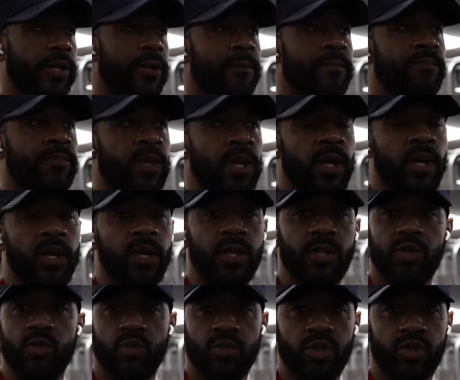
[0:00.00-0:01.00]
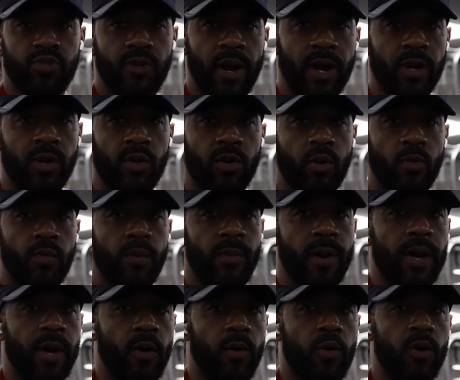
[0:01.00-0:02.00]
it, into a drag curl where
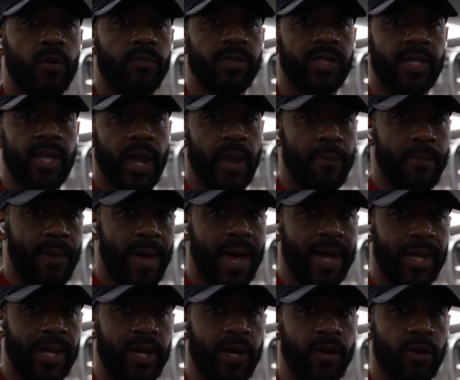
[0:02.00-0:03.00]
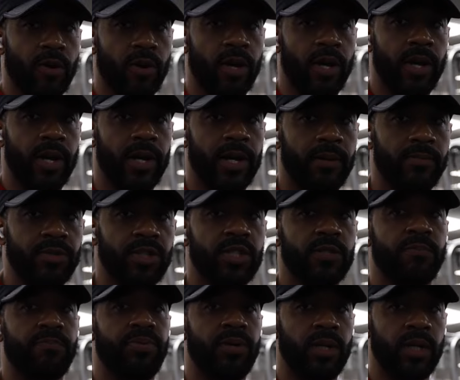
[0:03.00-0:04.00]
my arms stay back here and I'm
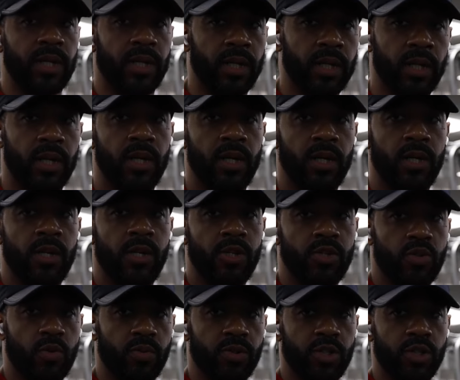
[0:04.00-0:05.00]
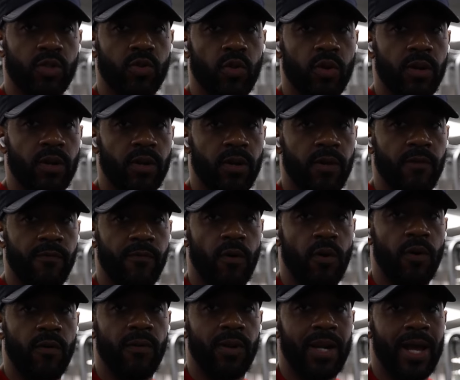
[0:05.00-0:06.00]
just pulling. So which is going to
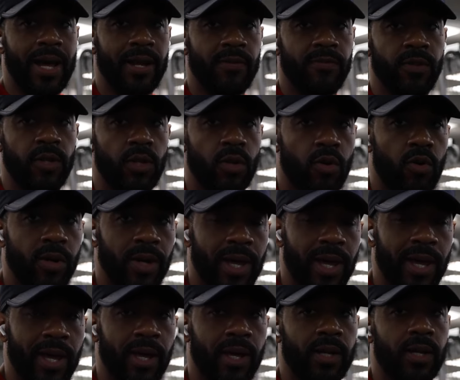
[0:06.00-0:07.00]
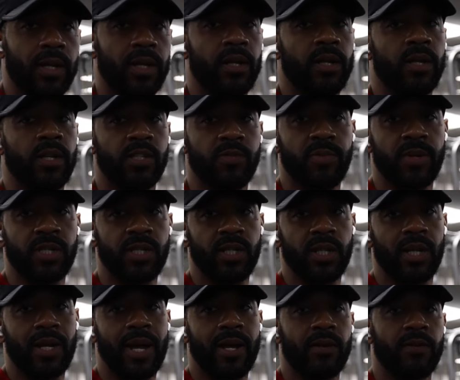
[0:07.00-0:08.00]
involve a lot of the long head and
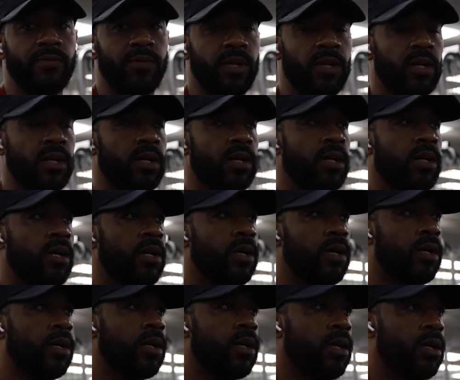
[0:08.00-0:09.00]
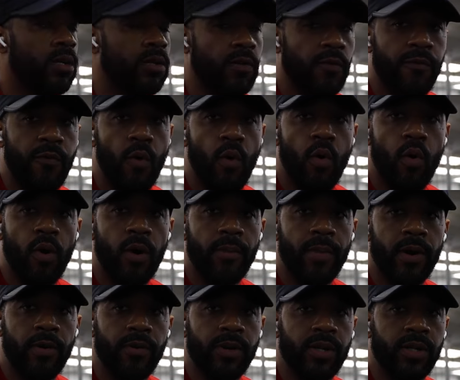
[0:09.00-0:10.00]
especially a lot of the
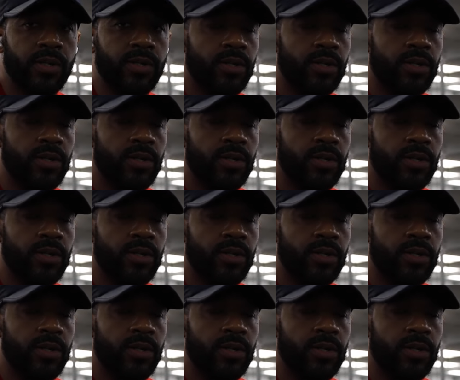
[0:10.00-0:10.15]
forearm area.